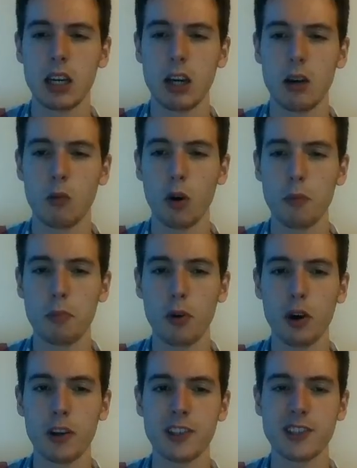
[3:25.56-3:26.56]
One
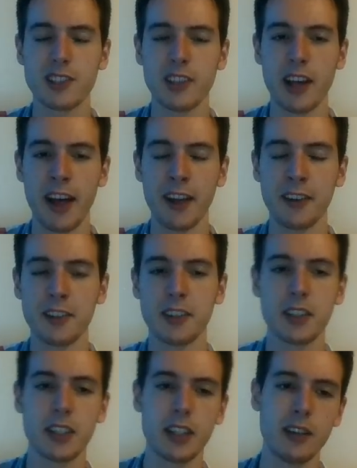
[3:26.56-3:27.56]
point is that
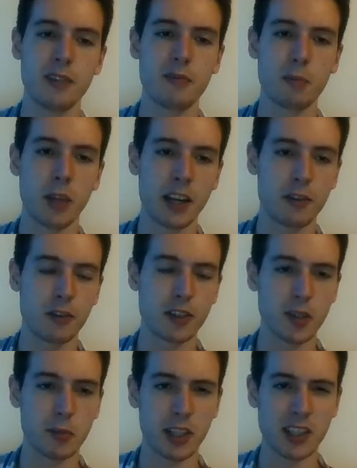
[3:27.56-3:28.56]
if black, for
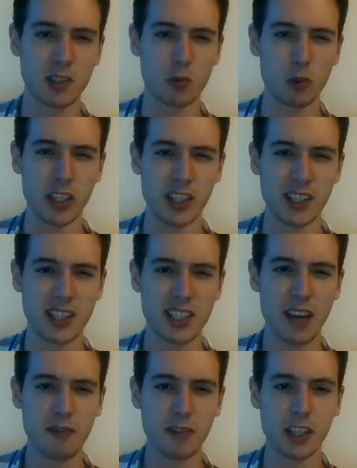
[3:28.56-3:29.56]
example, plays queen
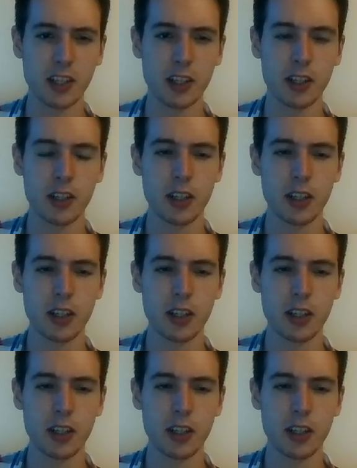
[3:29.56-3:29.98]
e7 here,